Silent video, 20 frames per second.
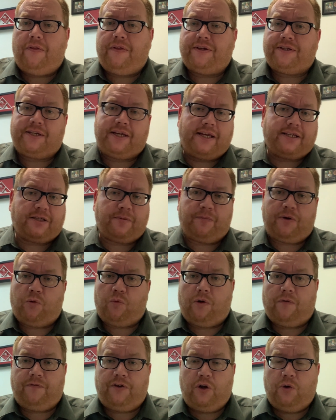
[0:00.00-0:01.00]
This hasn't been
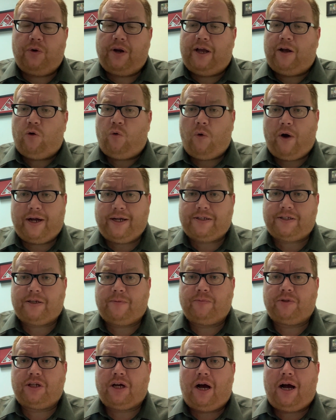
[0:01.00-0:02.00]
reviewed in quite
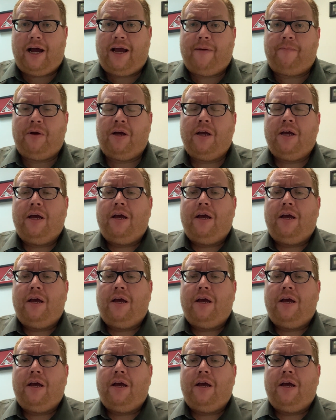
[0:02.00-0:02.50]
some time.